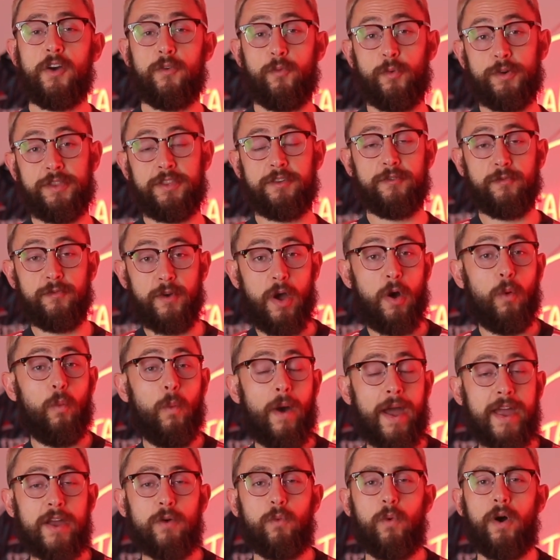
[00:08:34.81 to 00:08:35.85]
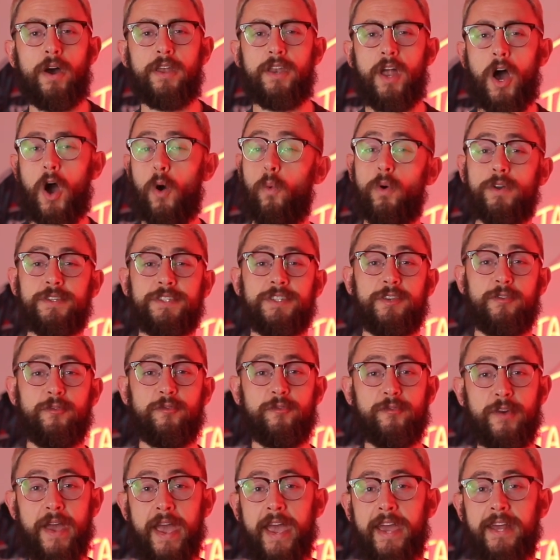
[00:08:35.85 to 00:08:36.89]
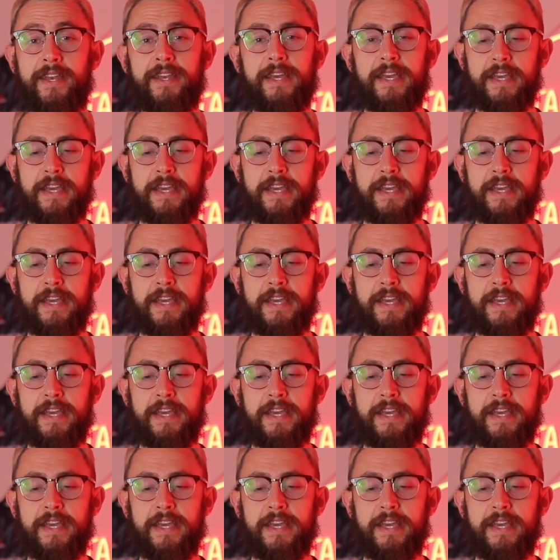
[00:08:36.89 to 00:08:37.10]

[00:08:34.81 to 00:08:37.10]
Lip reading: with the away one, I wasn't a fan